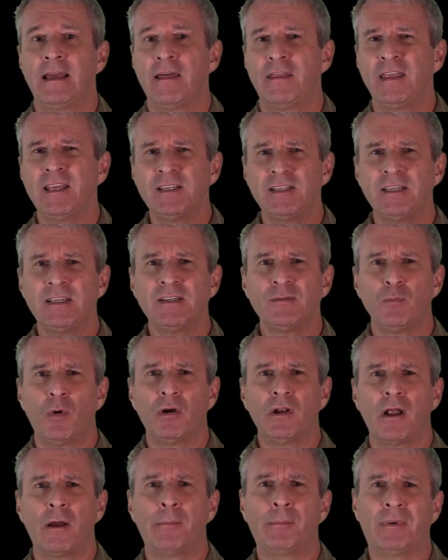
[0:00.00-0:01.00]
This is
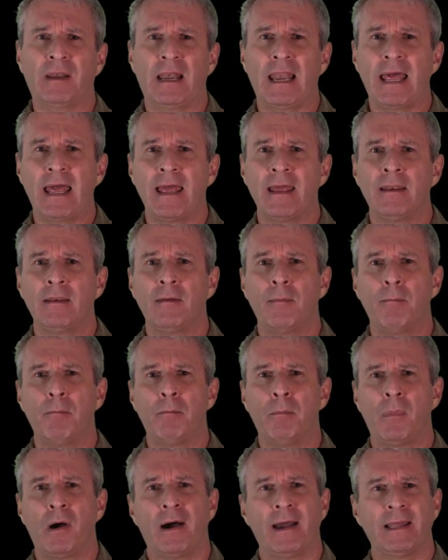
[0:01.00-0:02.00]
what a plan
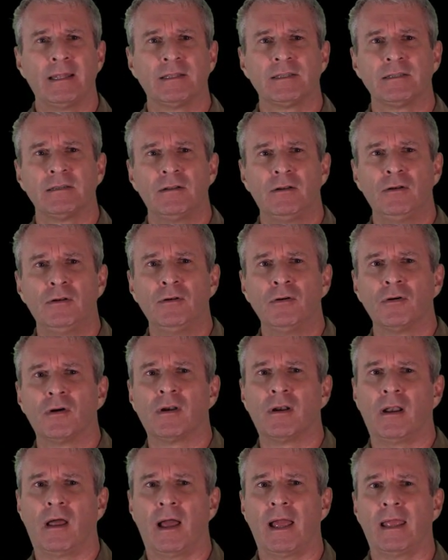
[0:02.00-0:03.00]
might
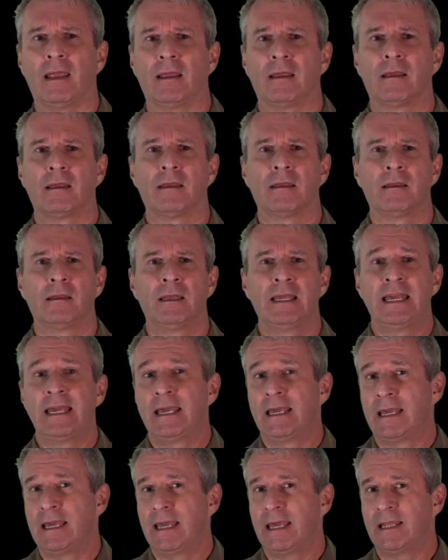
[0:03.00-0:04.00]
look like.
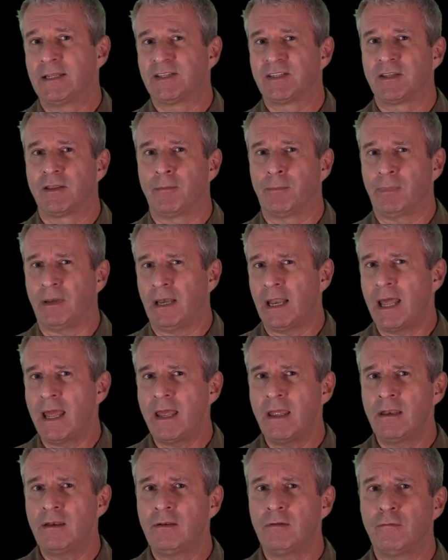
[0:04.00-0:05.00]
It's the
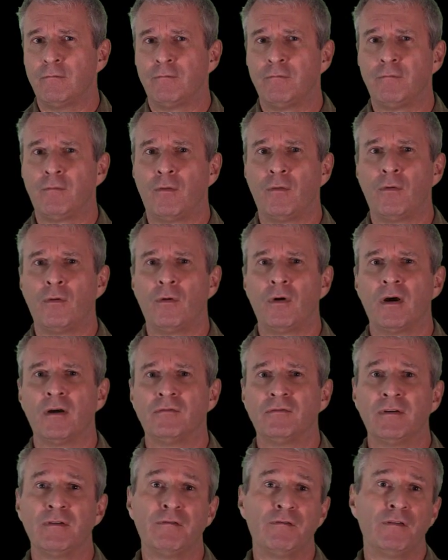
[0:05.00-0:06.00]
plan for a
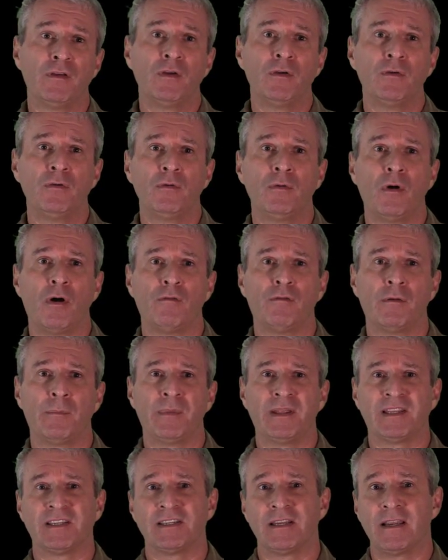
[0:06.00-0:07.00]
review of a
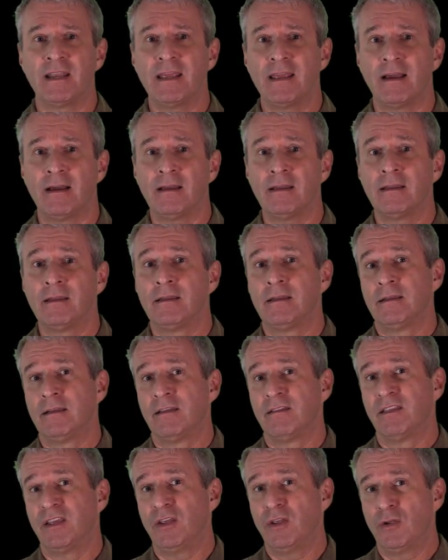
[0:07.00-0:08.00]
pizzeria
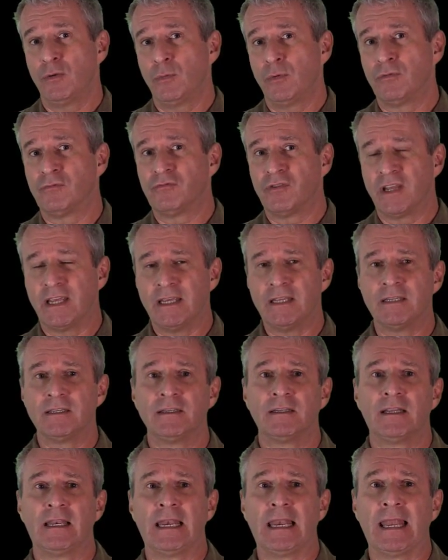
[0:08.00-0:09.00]
that you will read
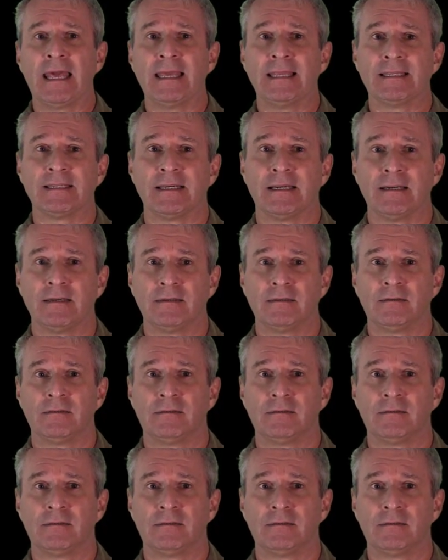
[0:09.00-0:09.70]
later.